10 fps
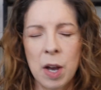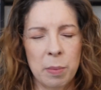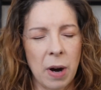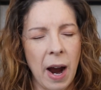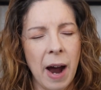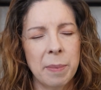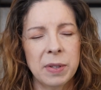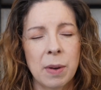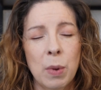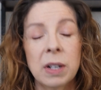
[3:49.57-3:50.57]
Perhaps
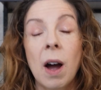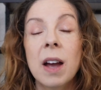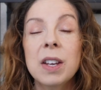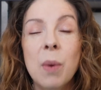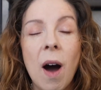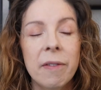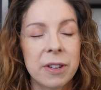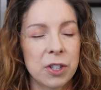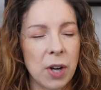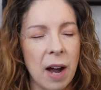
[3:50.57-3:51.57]
someone cut you off
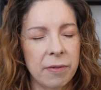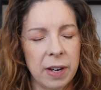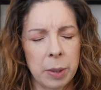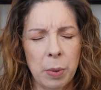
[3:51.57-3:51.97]
in traffic.